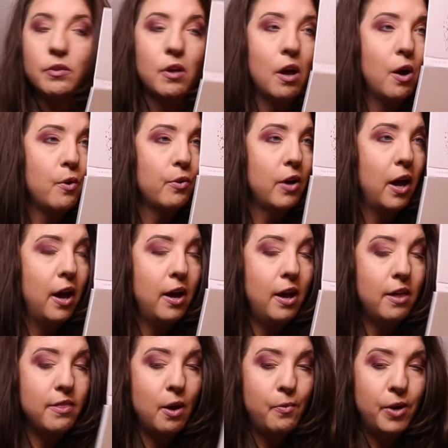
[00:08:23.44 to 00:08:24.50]
Okay,
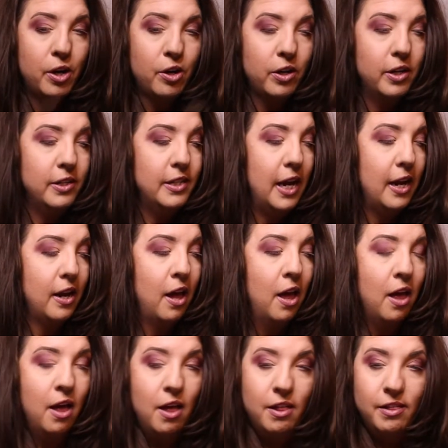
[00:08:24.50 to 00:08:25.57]
and then we are going to take
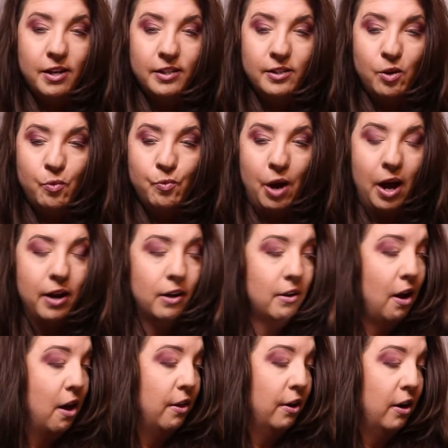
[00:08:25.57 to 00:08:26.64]
this red
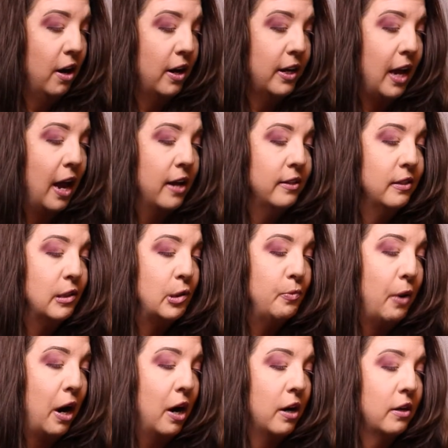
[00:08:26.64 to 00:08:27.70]
color again,
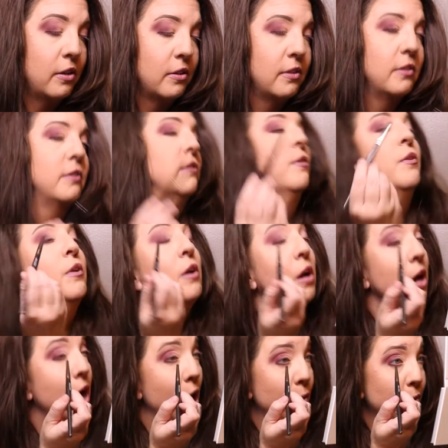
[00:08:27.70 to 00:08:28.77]
Sparks,
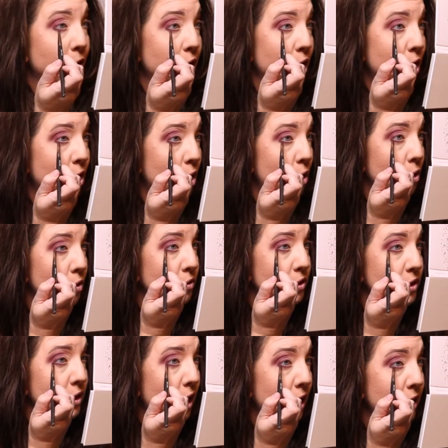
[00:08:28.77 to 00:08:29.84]
and we're going to go
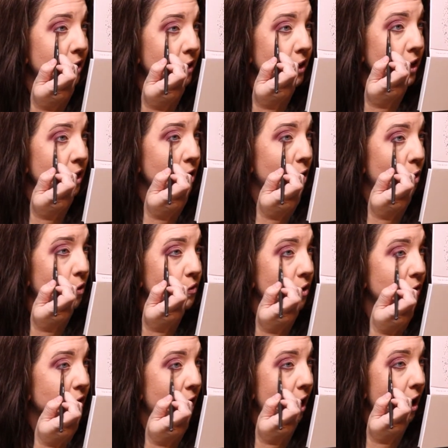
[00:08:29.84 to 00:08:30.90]
slightly
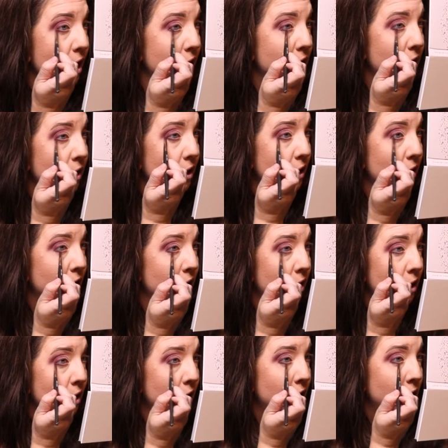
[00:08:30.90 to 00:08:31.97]
over that
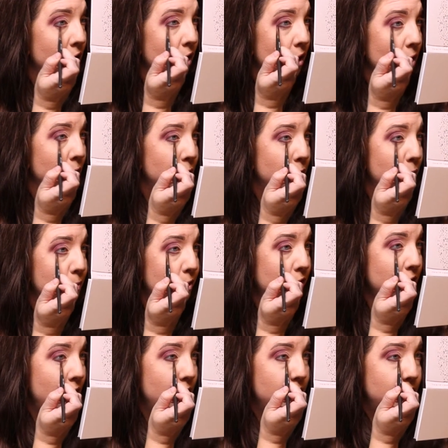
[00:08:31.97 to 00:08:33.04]
purple
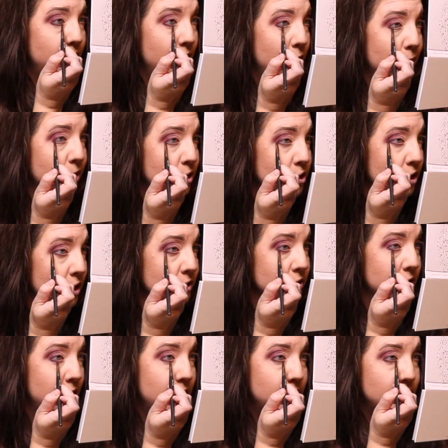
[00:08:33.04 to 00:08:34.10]
color that we just
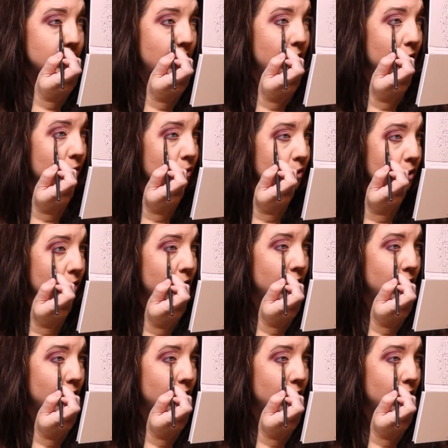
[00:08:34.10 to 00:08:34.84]
laid down.